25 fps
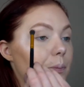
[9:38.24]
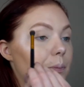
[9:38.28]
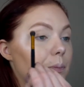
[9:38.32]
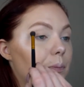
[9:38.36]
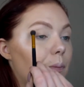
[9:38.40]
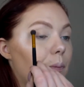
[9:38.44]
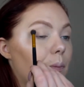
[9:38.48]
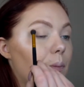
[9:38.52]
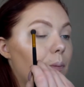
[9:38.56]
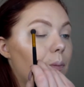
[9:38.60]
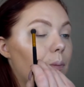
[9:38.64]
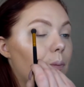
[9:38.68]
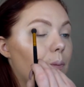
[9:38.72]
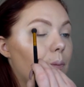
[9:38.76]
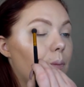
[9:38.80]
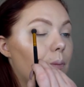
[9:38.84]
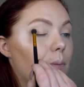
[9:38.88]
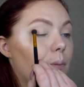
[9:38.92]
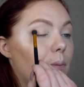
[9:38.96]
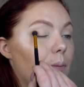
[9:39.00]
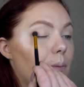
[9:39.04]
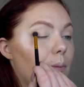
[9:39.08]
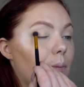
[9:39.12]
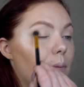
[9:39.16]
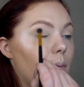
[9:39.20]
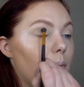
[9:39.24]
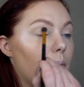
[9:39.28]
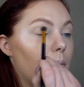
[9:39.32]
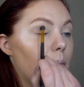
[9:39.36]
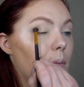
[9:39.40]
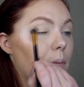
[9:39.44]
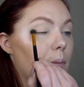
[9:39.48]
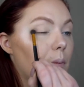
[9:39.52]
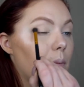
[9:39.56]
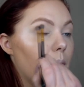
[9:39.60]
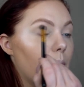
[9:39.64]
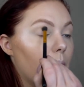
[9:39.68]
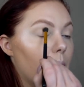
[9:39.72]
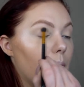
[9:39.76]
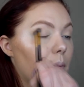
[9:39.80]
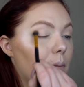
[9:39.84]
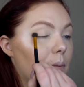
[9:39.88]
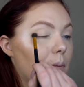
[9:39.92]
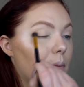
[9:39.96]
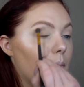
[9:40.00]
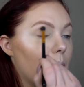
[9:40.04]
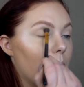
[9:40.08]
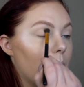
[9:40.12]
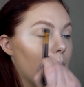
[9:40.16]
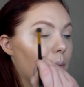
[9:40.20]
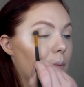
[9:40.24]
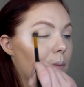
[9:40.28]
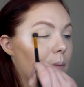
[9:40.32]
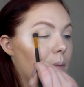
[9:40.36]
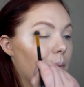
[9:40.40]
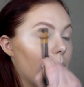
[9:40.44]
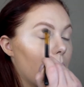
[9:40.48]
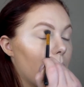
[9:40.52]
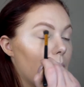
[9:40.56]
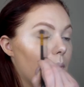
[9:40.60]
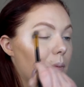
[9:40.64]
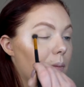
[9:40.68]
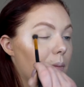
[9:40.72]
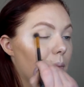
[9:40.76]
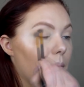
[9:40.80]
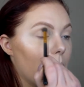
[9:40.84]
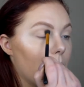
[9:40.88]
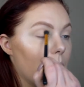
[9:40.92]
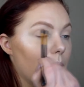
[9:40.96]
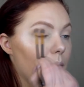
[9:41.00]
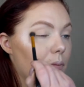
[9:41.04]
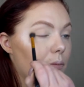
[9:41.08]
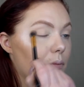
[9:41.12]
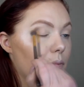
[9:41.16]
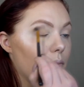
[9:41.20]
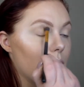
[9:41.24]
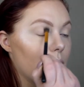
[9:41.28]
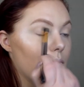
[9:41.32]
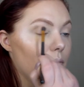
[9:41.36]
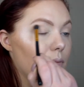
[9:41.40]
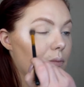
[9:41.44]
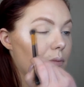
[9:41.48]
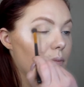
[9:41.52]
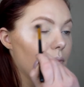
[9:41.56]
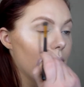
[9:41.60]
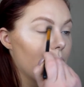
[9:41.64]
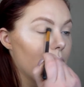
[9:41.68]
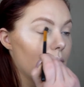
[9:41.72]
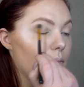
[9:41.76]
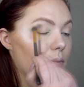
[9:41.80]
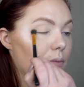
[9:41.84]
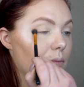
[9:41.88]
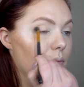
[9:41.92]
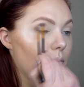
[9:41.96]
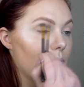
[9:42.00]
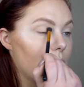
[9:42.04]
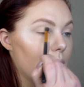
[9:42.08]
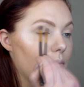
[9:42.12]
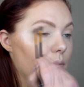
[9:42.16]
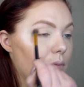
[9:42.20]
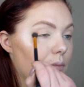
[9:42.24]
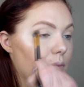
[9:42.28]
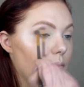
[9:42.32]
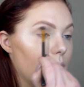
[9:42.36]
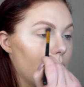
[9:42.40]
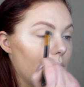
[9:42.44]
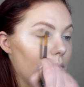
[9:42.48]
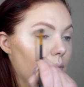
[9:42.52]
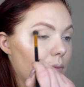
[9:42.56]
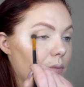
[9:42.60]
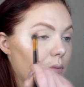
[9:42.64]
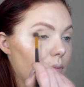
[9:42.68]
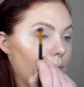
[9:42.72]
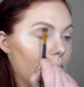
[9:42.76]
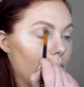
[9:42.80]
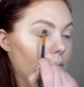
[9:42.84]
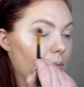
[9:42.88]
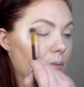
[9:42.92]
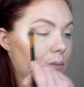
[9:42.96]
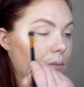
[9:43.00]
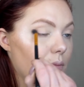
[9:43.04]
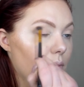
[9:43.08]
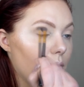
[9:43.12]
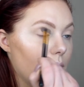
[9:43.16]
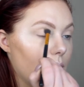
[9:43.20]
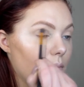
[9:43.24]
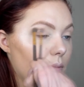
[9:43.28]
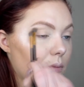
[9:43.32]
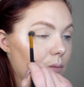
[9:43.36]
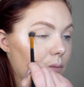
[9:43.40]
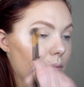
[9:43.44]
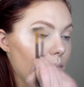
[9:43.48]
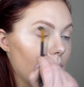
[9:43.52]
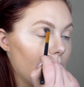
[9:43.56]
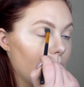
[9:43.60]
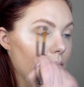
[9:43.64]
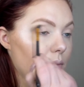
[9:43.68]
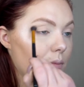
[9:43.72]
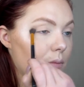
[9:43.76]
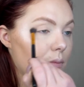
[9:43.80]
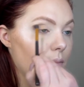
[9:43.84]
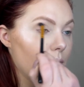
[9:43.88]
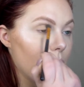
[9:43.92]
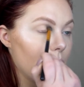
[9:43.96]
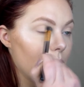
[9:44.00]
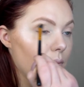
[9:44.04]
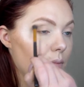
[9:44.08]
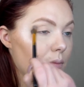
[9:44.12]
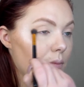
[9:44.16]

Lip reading: No one is speaking in this clip.